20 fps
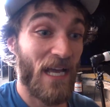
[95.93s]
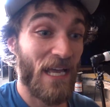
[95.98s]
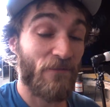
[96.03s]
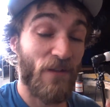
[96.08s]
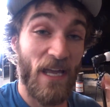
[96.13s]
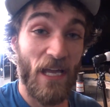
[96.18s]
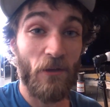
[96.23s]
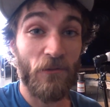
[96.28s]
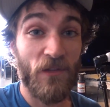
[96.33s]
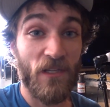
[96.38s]
I have
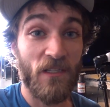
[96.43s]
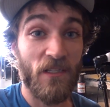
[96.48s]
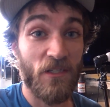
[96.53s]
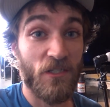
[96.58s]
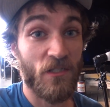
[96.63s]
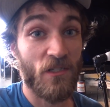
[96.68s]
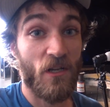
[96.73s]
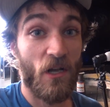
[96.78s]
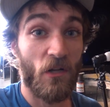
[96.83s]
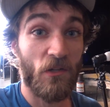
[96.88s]
a health
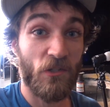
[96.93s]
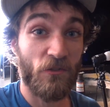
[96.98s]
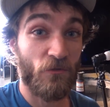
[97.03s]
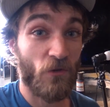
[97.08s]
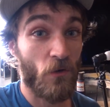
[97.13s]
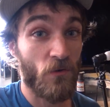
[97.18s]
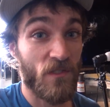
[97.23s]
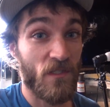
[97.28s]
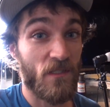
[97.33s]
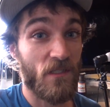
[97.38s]
condition called
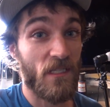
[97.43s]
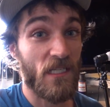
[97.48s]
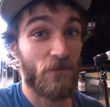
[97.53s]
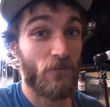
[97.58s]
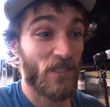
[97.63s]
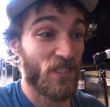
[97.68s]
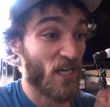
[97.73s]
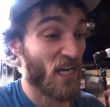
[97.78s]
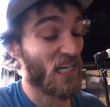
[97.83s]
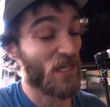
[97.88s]
Crohn's disease,
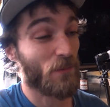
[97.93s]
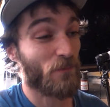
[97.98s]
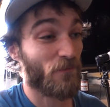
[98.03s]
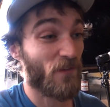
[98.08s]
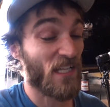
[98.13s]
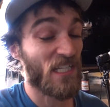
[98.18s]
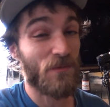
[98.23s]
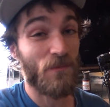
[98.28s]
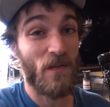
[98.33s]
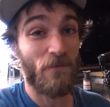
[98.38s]
which kind of
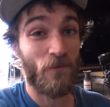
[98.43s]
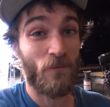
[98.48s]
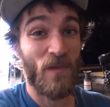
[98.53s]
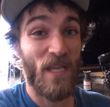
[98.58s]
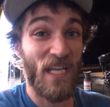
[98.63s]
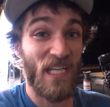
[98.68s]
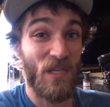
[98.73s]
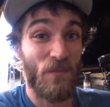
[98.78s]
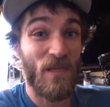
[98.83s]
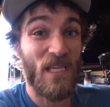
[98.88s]
prevents me from
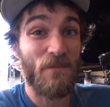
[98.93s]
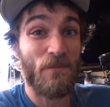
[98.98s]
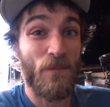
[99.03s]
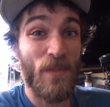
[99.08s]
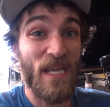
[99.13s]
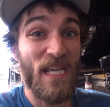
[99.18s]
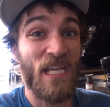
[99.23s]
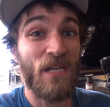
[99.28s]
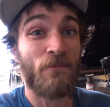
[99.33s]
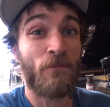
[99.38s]
getting to be
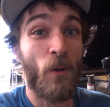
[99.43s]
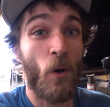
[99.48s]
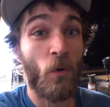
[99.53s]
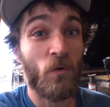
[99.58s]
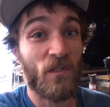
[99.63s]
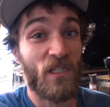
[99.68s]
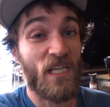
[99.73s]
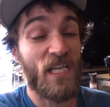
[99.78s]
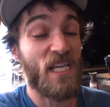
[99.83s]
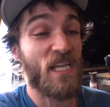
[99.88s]
big and
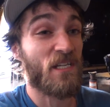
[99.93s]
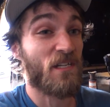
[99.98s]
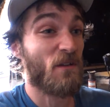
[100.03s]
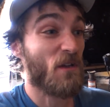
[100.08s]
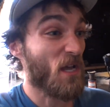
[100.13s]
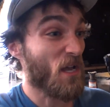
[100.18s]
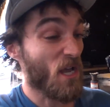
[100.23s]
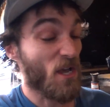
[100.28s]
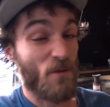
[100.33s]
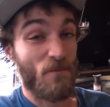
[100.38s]
bulky and
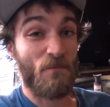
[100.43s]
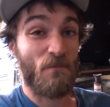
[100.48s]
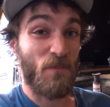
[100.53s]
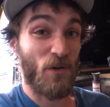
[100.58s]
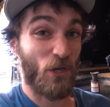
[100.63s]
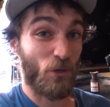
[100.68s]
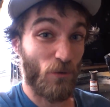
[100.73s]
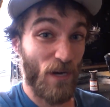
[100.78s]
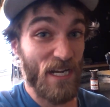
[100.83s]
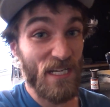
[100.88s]

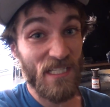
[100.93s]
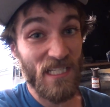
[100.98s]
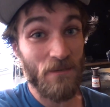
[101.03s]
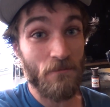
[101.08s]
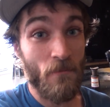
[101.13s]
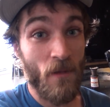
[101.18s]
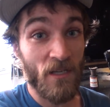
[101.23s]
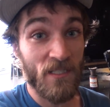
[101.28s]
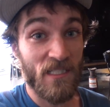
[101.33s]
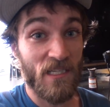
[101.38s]
crazy
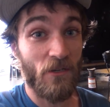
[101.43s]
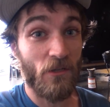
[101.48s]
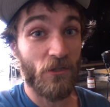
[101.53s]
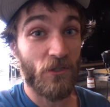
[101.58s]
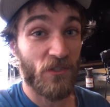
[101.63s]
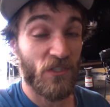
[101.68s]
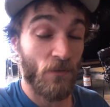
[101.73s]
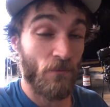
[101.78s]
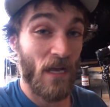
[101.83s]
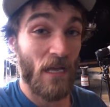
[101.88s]

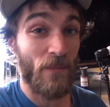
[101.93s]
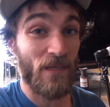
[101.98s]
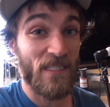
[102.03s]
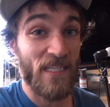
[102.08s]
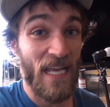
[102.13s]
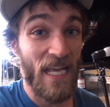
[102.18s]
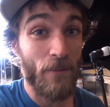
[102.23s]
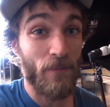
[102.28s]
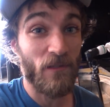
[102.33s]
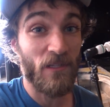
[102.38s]
muscular, so my
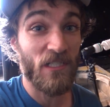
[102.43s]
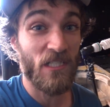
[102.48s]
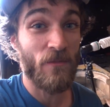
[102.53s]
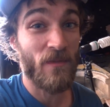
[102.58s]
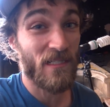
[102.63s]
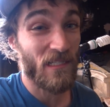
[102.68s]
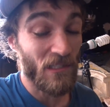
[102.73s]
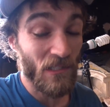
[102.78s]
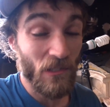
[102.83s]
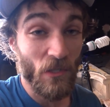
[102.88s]

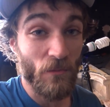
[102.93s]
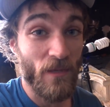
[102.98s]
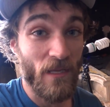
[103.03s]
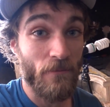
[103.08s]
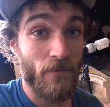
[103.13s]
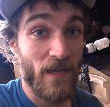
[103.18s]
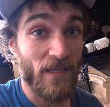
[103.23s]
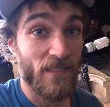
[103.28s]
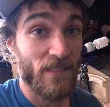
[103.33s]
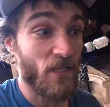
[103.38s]
metabolism is a little
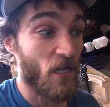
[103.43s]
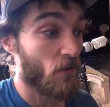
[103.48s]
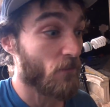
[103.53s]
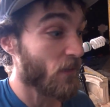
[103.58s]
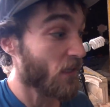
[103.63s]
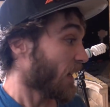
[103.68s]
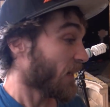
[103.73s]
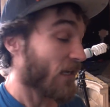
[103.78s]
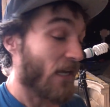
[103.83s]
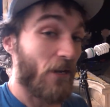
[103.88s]
bit messed
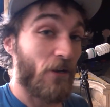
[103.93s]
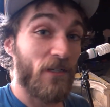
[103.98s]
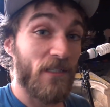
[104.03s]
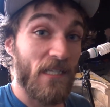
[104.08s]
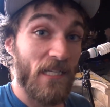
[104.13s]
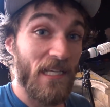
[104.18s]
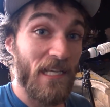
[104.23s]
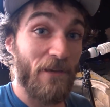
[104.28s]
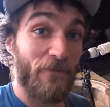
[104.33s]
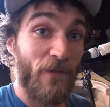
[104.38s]
up. I
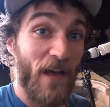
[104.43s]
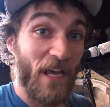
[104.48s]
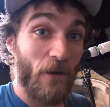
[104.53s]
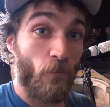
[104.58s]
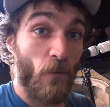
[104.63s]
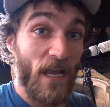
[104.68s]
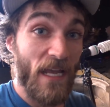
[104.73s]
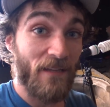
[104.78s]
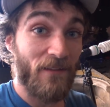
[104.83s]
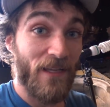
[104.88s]
guarantee if I
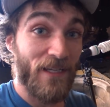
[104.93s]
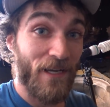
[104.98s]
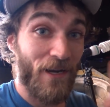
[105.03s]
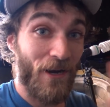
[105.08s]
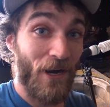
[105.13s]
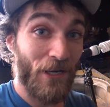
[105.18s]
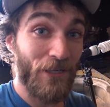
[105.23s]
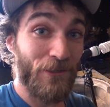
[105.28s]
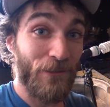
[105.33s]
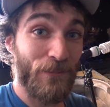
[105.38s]
weighed like
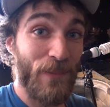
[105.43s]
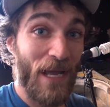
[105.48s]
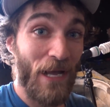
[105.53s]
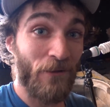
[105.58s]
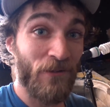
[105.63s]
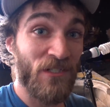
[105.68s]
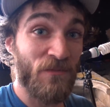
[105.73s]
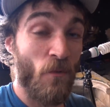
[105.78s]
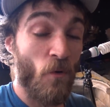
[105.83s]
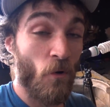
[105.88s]
100
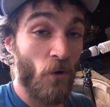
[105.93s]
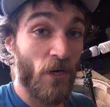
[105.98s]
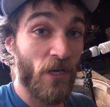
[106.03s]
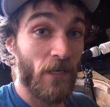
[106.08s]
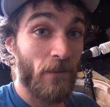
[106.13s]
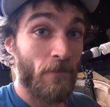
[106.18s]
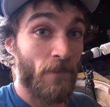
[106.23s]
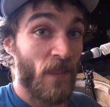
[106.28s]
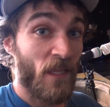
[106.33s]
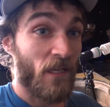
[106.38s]
pounds
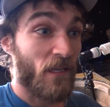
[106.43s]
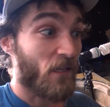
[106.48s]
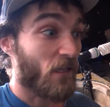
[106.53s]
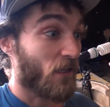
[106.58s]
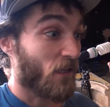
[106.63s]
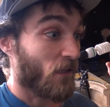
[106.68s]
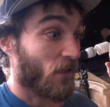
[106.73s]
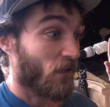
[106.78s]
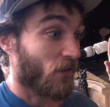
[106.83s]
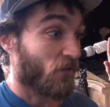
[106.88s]
more,
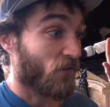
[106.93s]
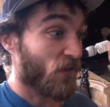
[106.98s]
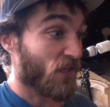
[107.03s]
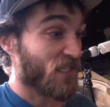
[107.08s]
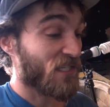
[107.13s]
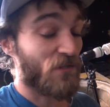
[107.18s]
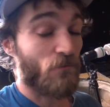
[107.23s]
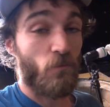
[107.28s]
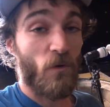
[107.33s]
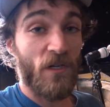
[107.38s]

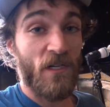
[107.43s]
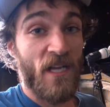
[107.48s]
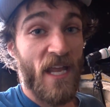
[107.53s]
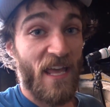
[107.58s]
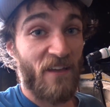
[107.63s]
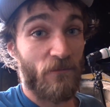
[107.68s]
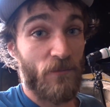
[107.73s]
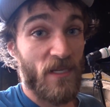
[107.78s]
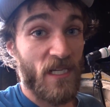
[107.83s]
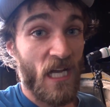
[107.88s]
this wouldn't
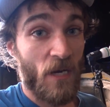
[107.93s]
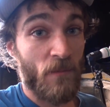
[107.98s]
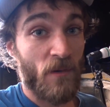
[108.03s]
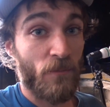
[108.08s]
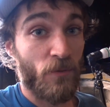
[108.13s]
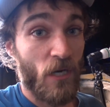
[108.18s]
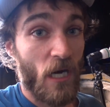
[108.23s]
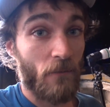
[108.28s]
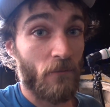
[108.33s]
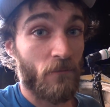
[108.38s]
have become a
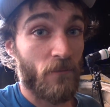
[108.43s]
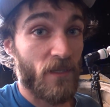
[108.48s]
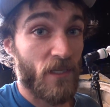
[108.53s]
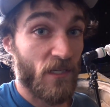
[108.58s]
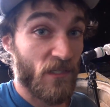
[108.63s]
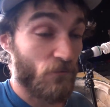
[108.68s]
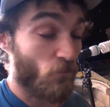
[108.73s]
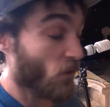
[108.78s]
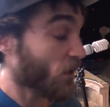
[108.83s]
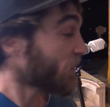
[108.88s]
problem,
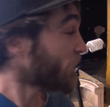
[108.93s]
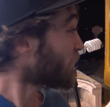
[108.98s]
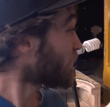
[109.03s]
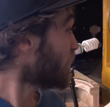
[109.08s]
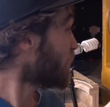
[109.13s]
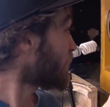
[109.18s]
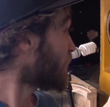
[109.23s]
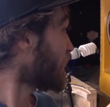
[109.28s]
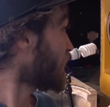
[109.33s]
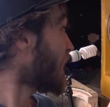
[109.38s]
because what you're
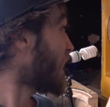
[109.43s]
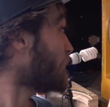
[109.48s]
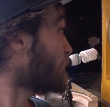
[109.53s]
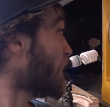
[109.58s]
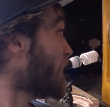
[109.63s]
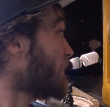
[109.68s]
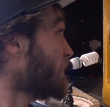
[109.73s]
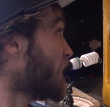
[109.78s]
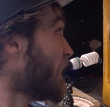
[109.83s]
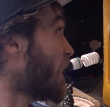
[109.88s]
looking at
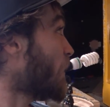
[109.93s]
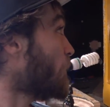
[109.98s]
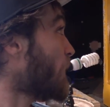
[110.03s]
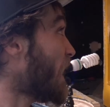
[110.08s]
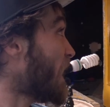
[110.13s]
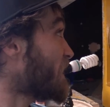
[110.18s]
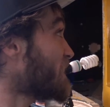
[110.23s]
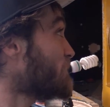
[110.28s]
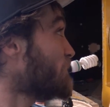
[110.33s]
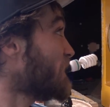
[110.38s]
right now
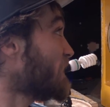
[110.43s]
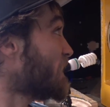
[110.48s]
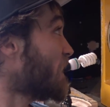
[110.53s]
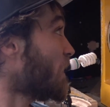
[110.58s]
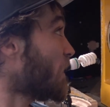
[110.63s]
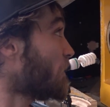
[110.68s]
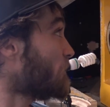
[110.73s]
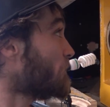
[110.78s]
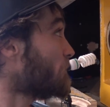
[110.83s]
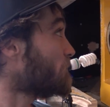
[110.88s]
has
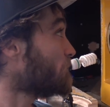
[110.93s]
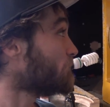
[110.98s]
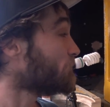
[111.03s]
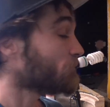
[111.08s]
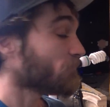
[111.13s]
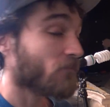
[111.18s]
become